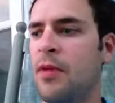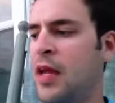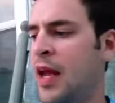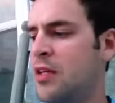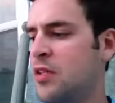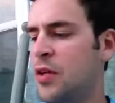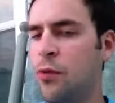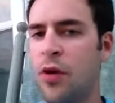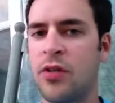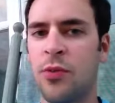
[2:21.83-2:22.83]
It actually
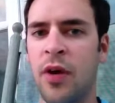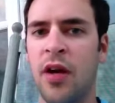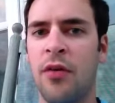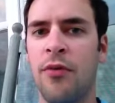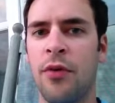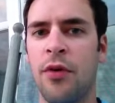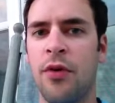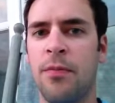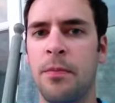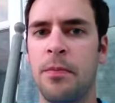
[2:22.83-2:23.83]
works well
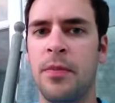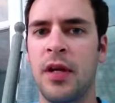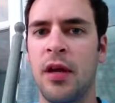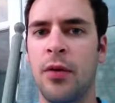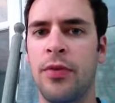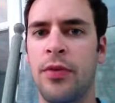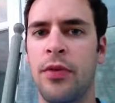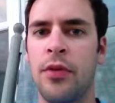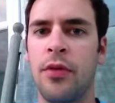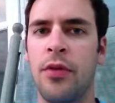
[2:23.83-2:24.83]
for the
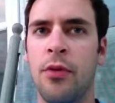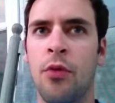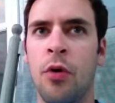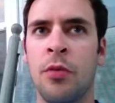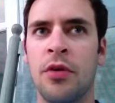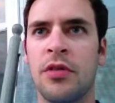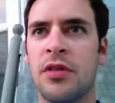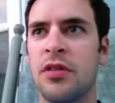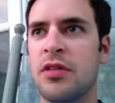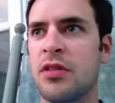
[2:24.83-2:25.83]
warmer
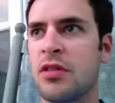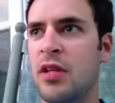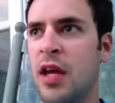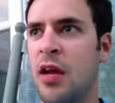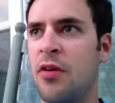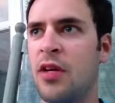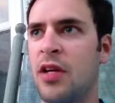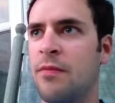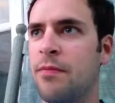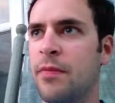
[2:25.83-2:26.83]

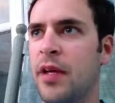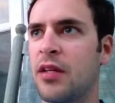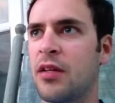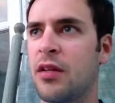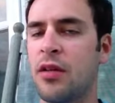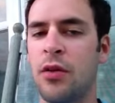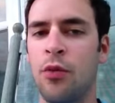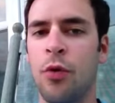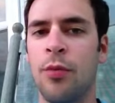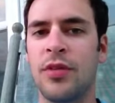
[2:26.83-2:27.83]
area, like the
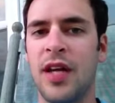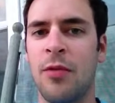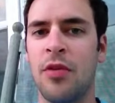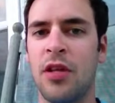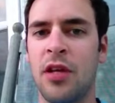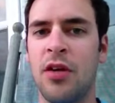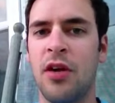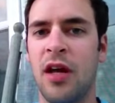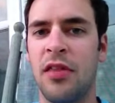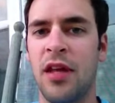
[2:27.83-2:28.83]
warmer time of the year,
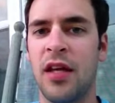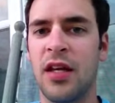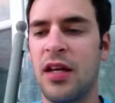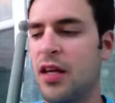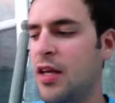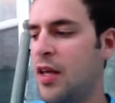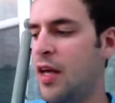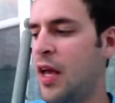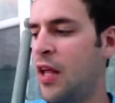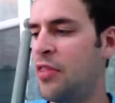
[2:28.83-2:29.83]
I think.
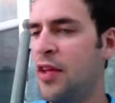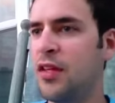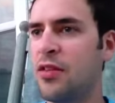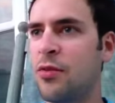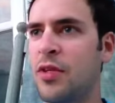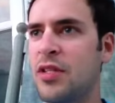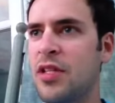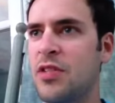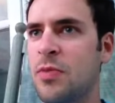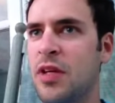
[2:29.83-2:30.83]
And I think the reason
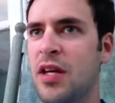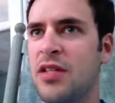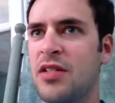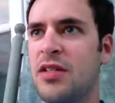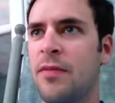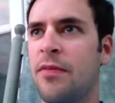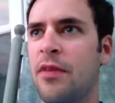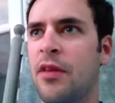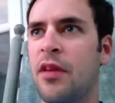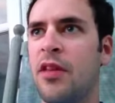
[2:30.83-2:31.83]
is because
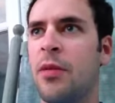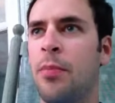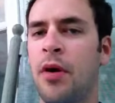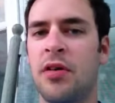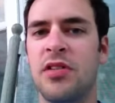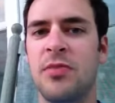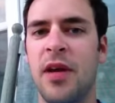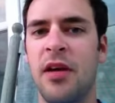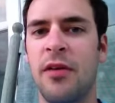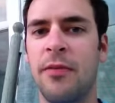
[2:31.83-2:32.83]
the burnt
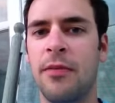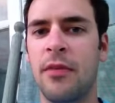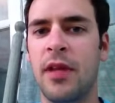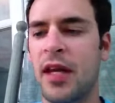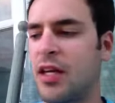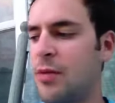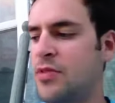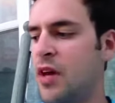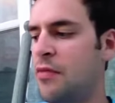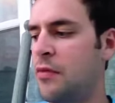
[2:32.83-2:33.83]
smell that comes
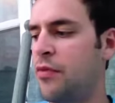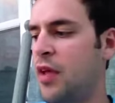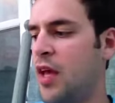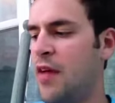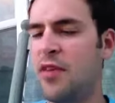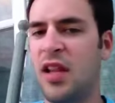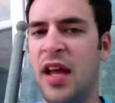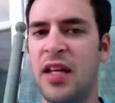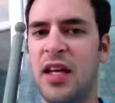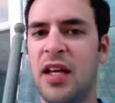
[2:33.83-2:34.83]
off of the heavy
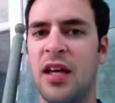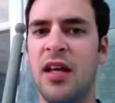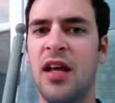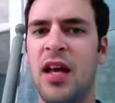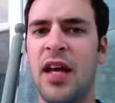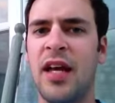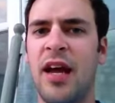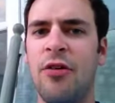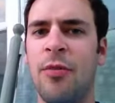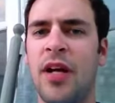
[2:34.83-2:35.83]
Latakia, it
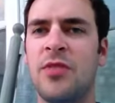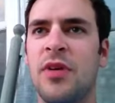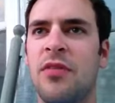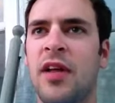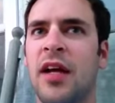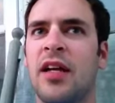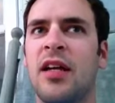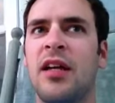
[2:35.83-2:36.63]
kind of reminds me of like